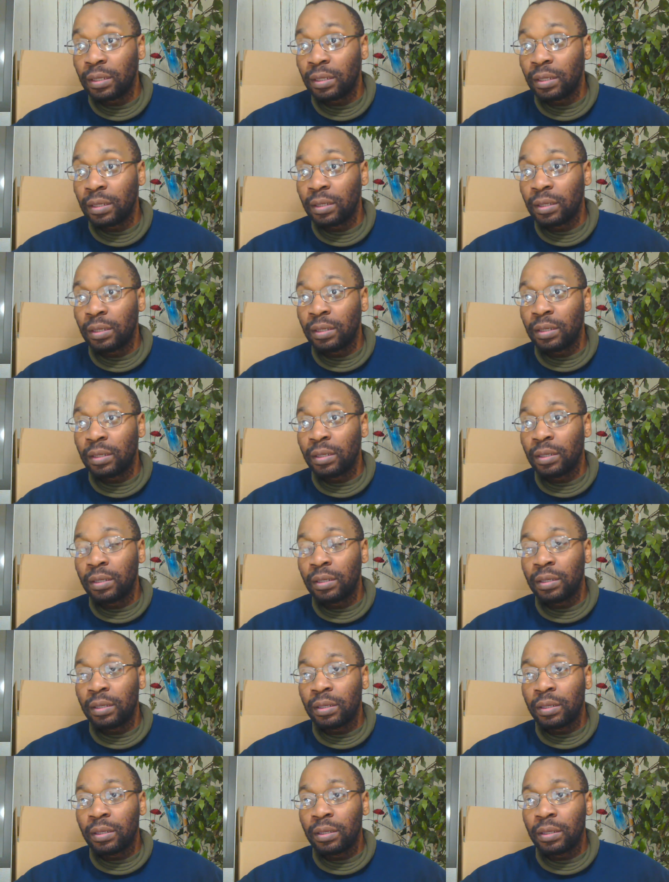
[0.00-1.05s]

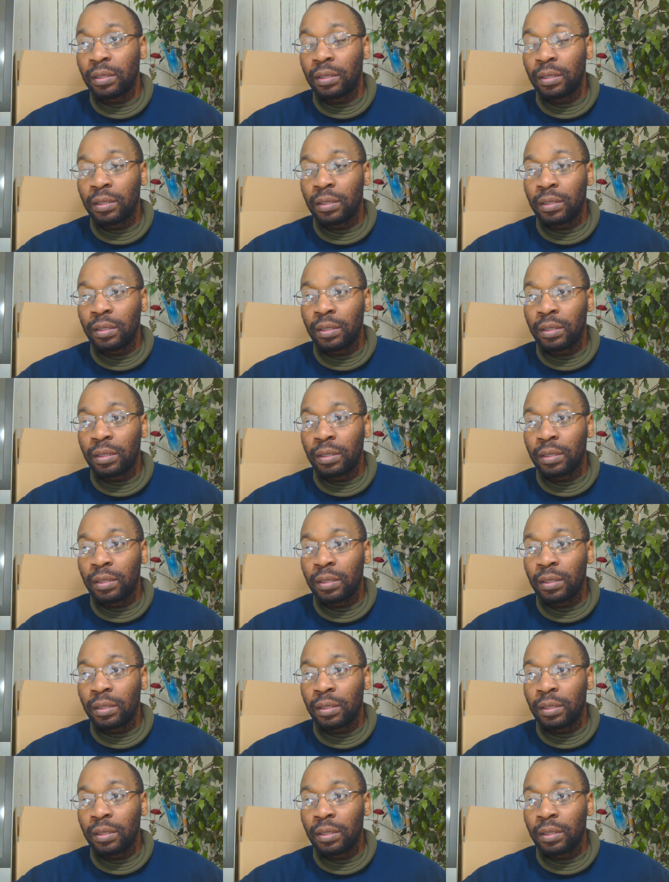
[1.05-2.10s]

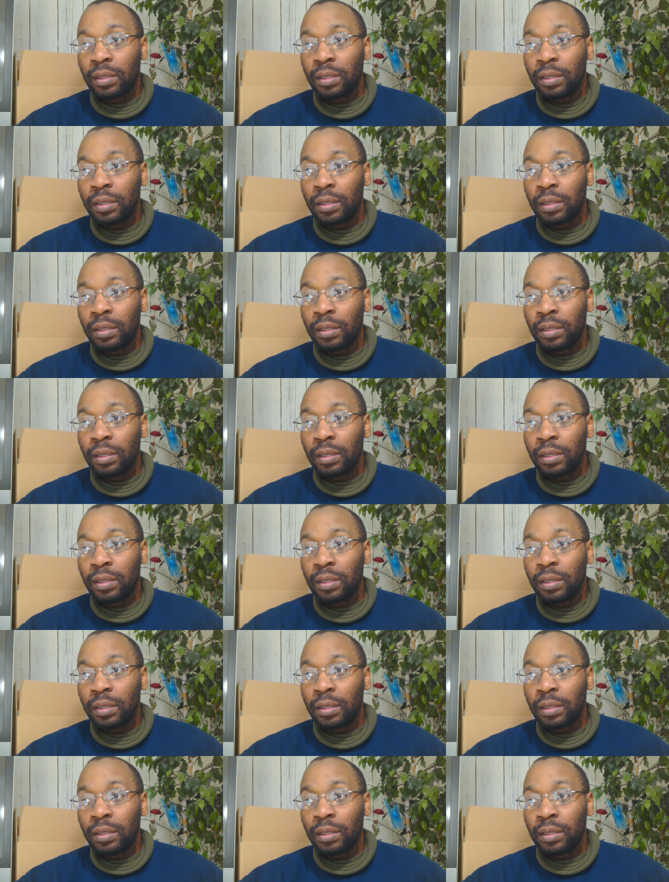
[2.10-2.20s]
Nobody speaks.